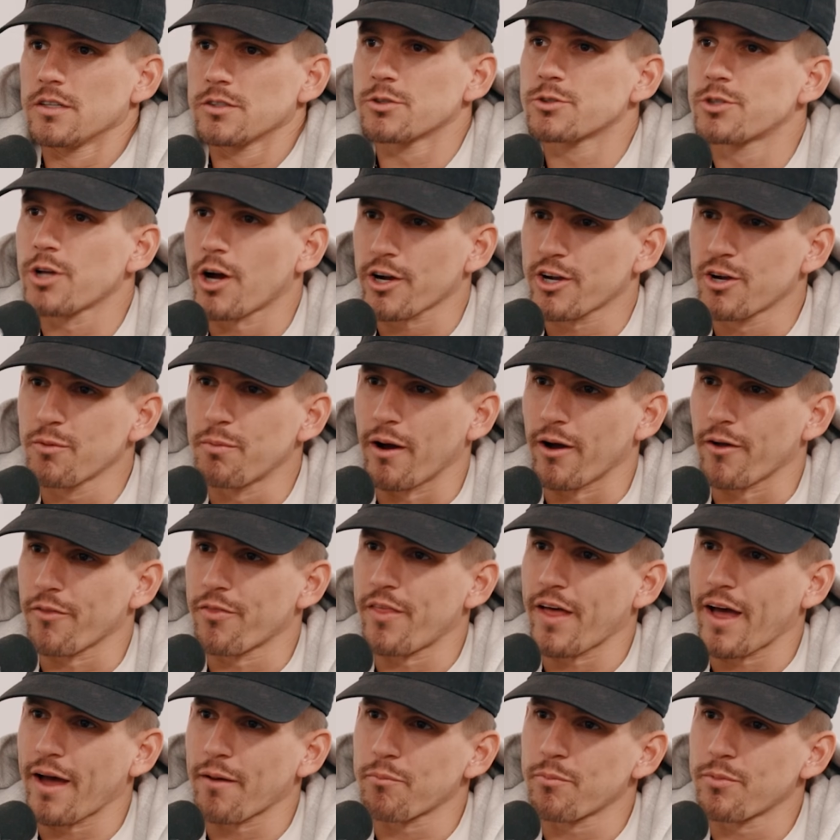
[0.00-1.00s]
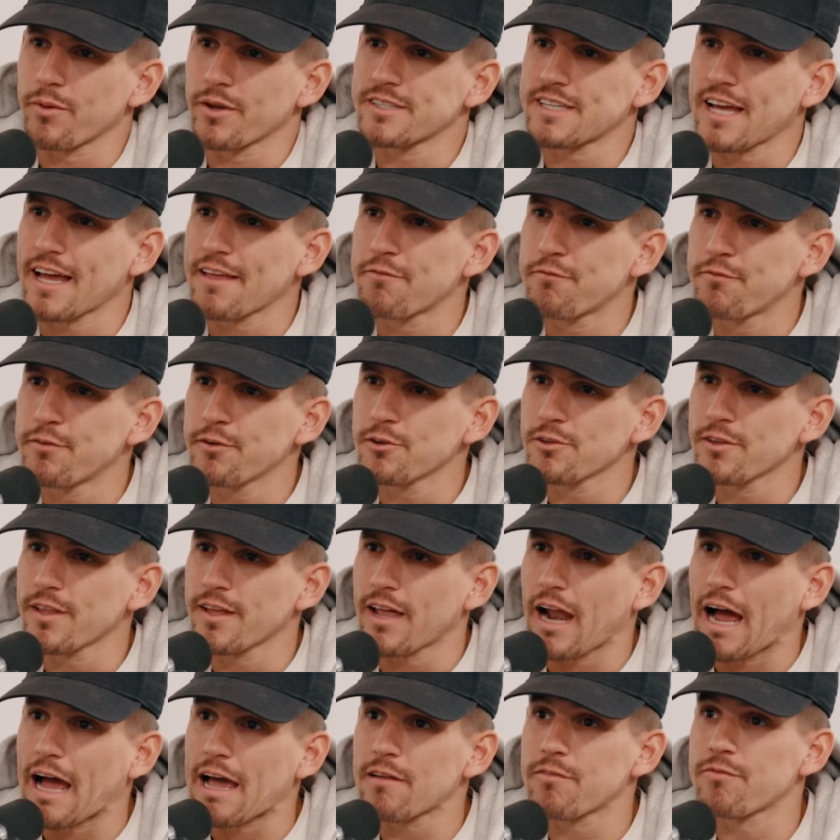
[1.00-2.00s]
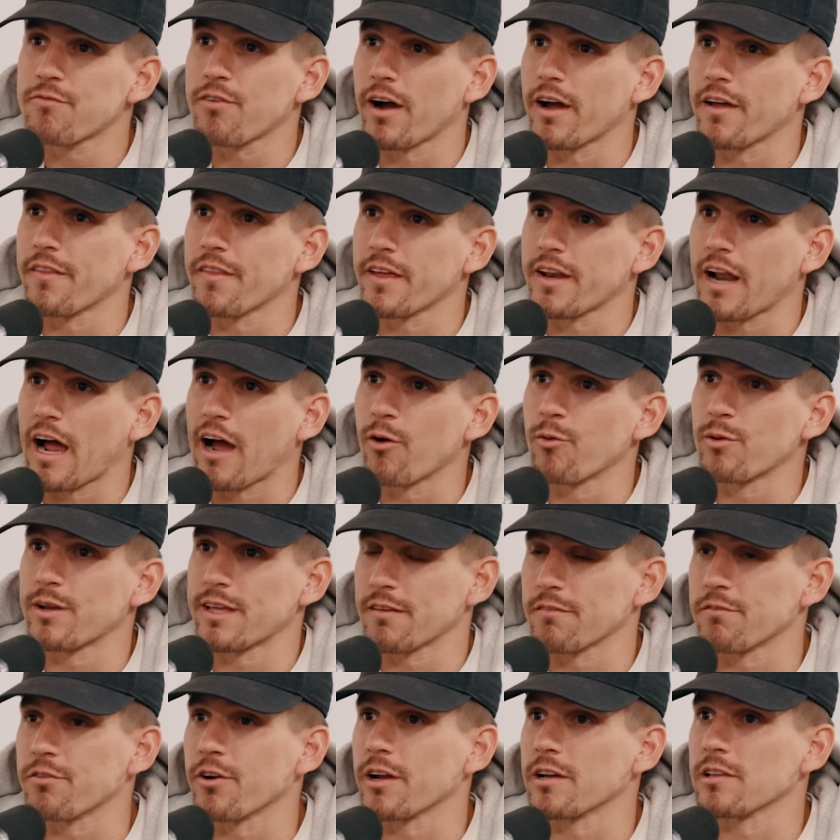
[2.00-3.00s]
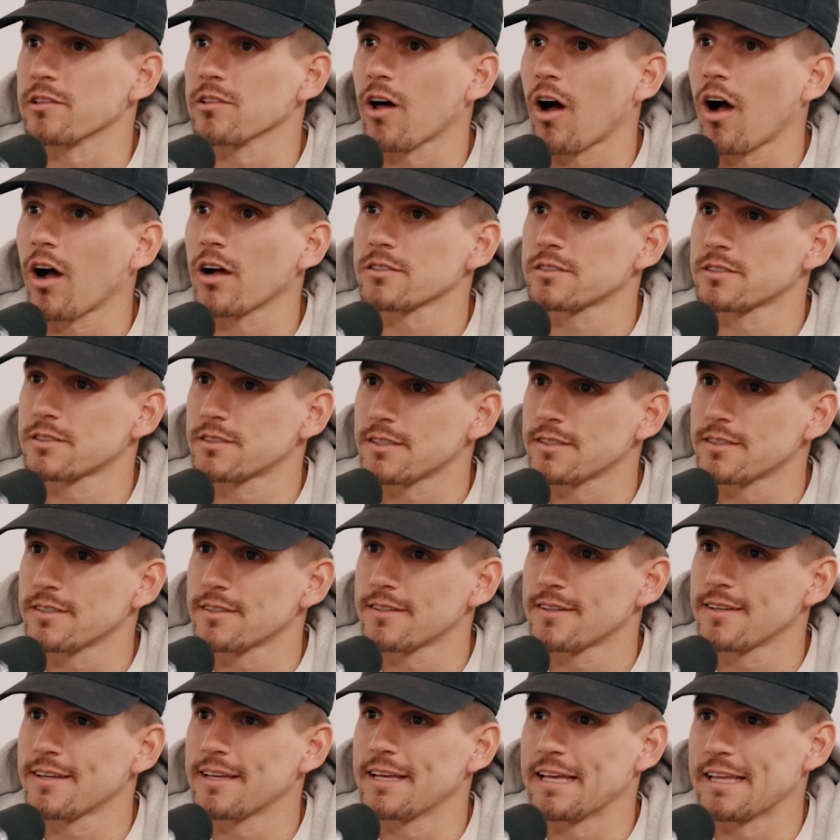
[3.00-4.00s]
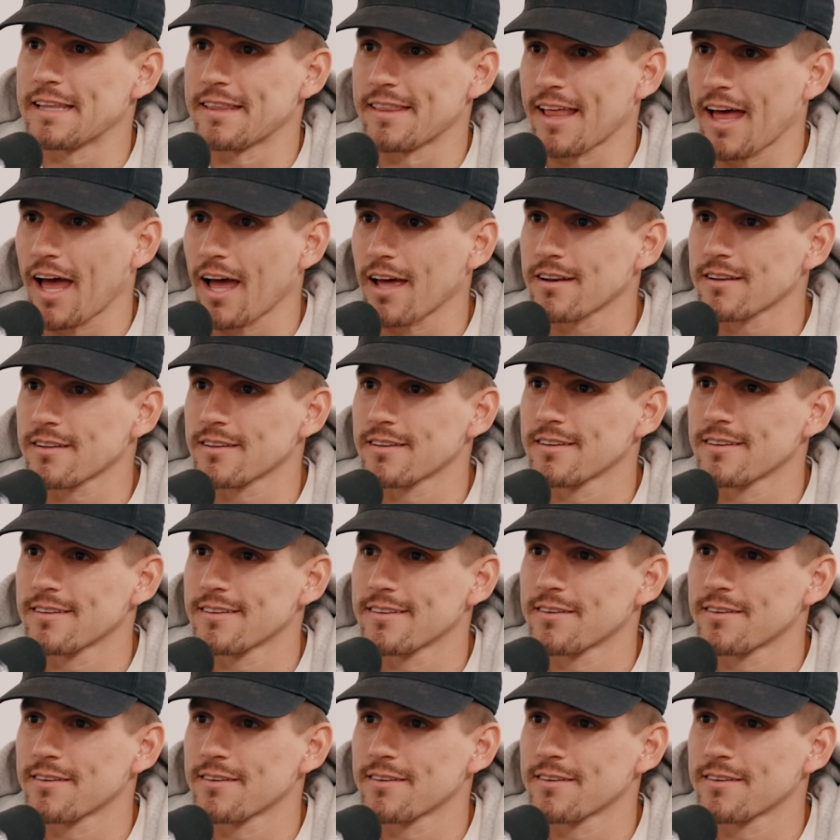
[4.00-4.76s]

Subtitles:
So talk about that, because I find that I would get very lost in that.